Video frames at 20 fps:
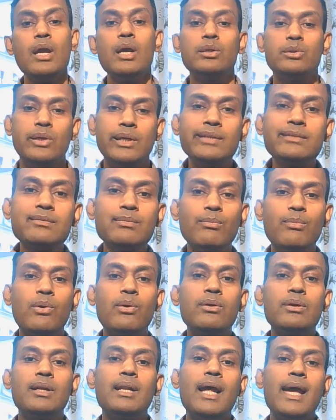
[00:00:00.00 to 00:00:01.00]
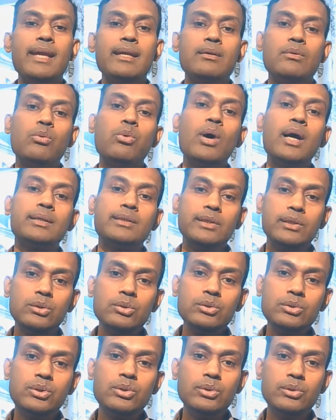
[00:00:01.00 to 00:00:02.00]
So it's more like what
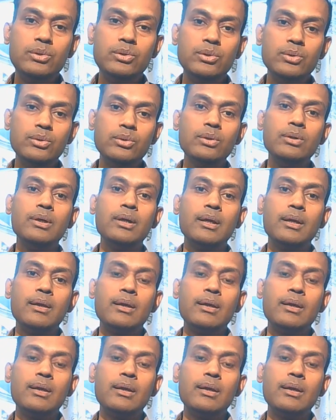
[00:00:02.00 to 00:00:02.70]
you should do